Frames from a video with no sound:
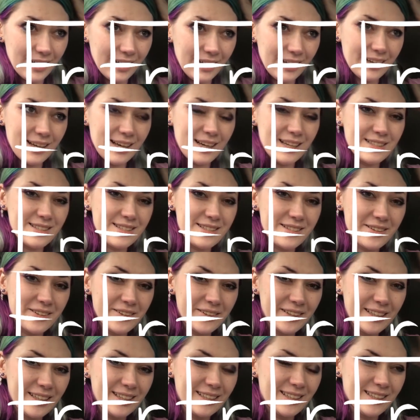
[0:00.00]
Hey guys, so
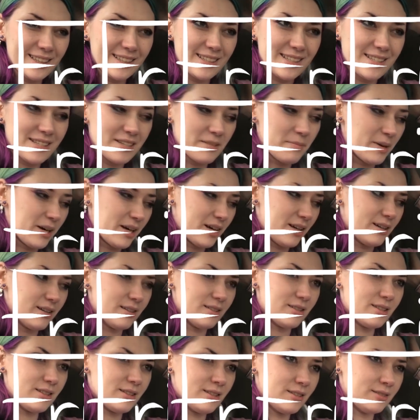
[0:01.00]
it is
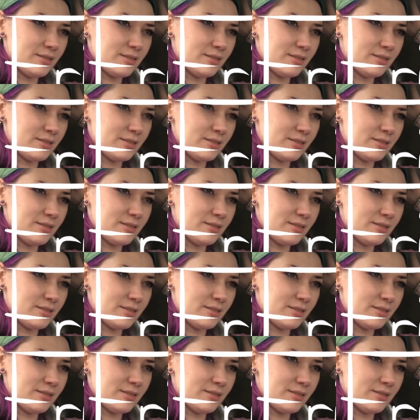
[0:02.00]
about